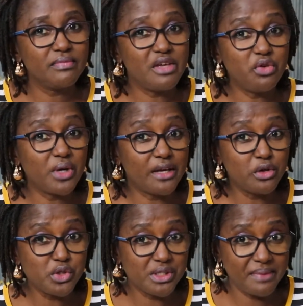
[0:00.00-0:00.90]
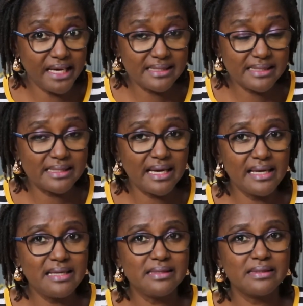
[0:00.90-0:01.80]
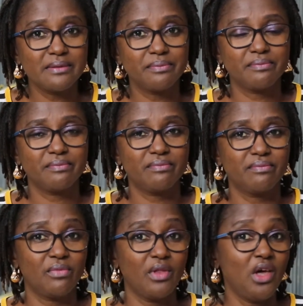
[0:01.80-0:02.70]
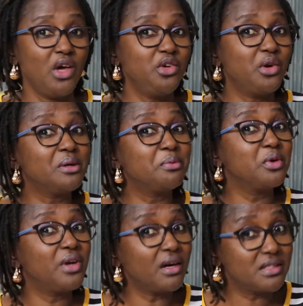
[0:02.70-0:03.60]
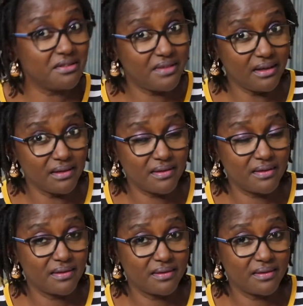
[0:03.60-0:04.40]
if you can do some exercise, your reproductive health.